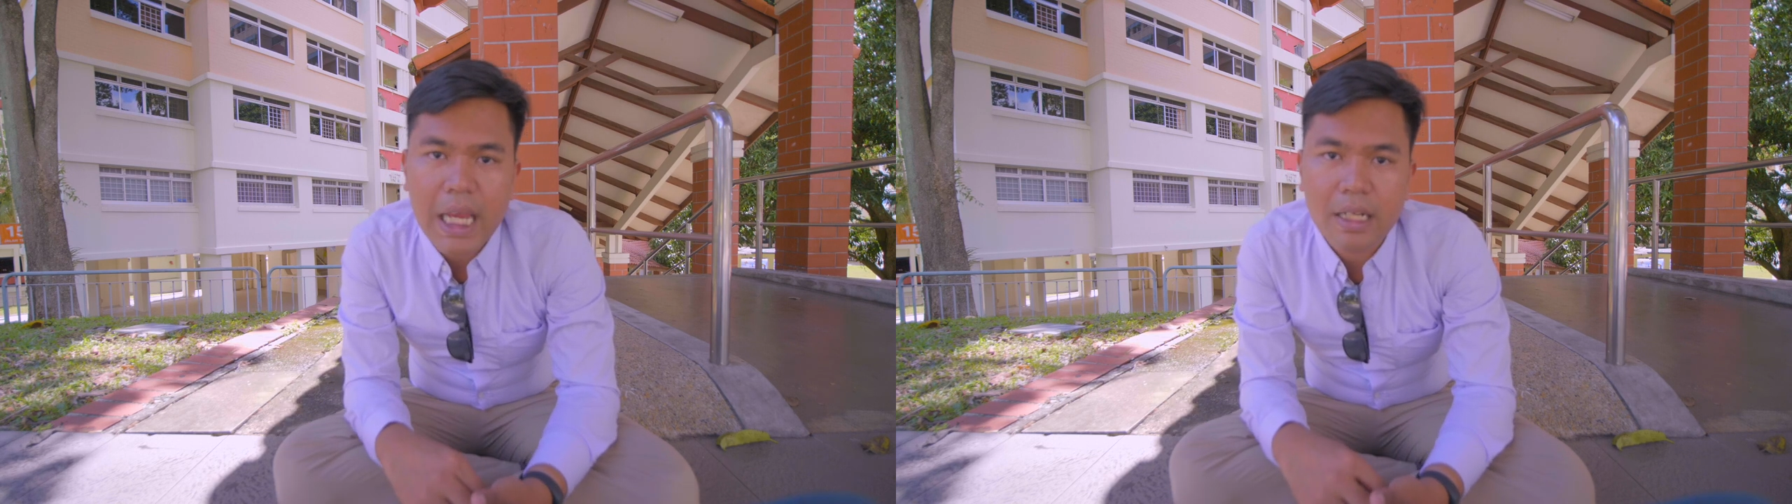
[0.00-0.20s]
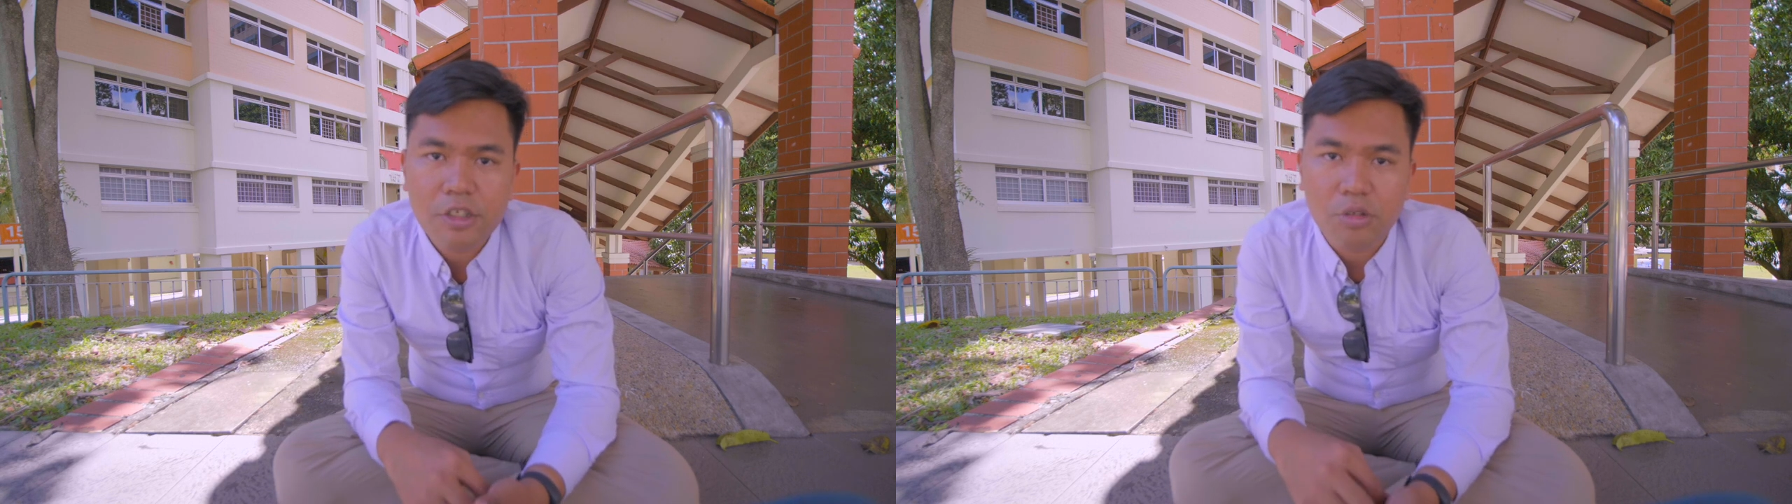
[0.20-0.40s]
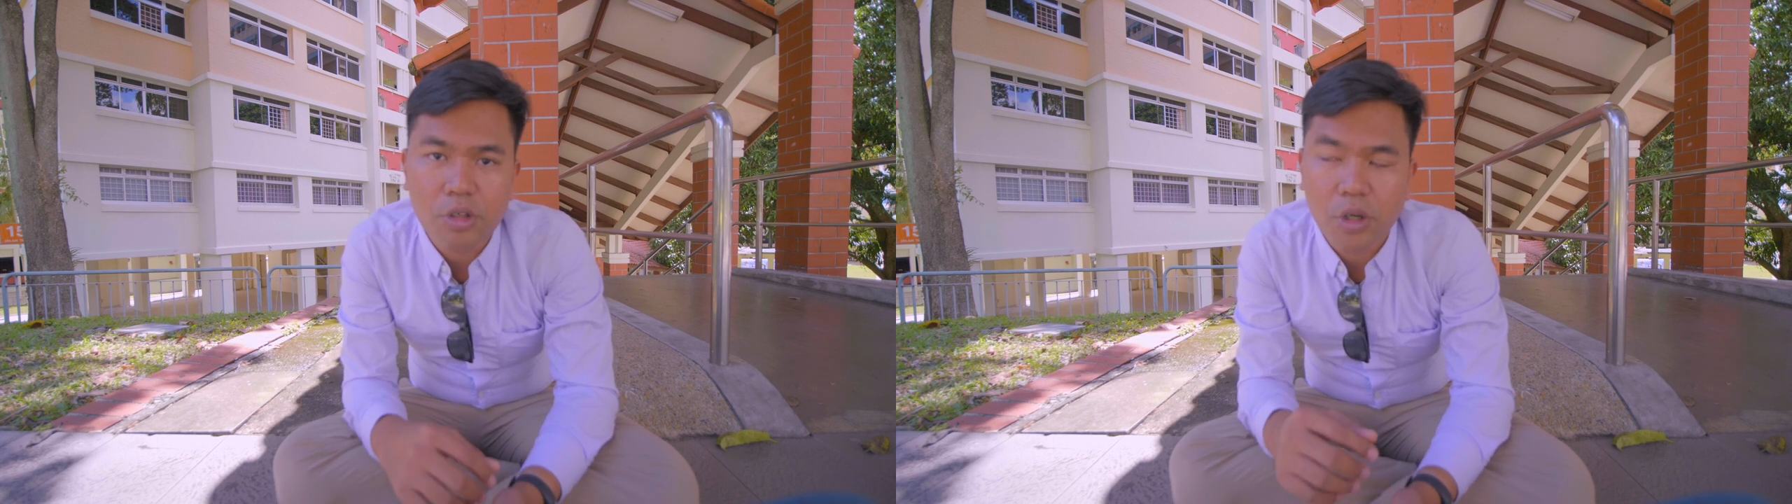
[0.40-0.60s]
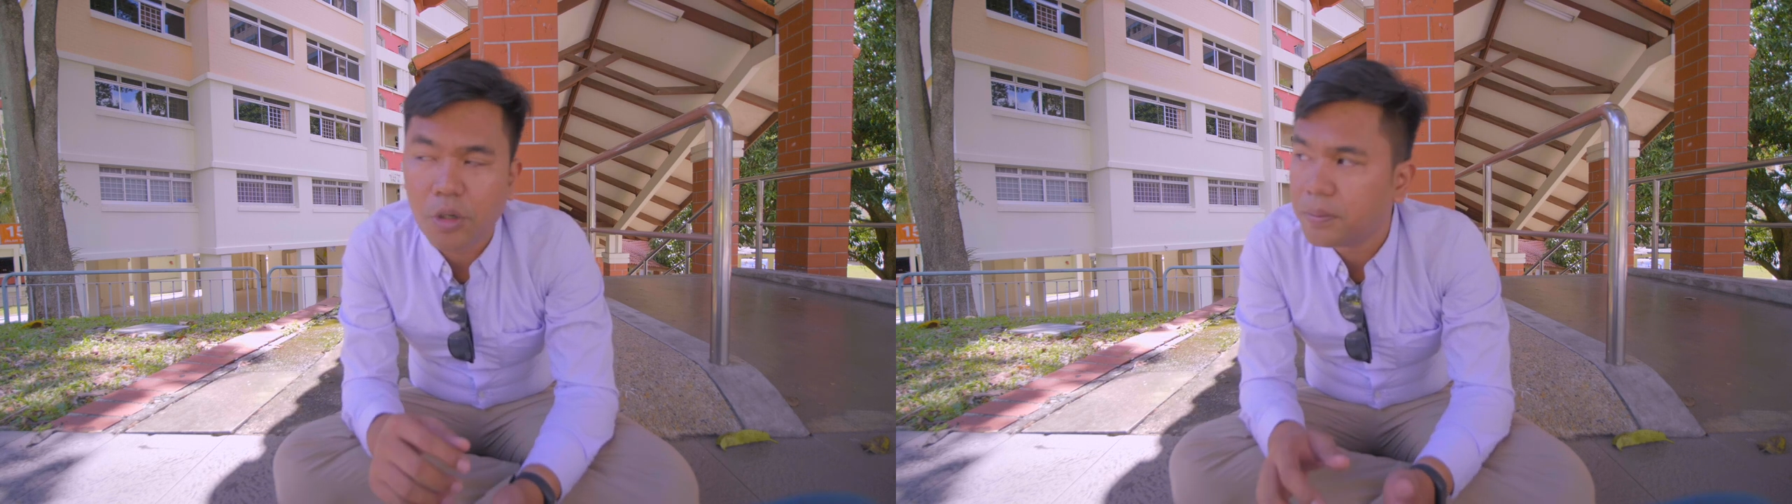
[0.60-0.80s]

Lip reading: at the studio.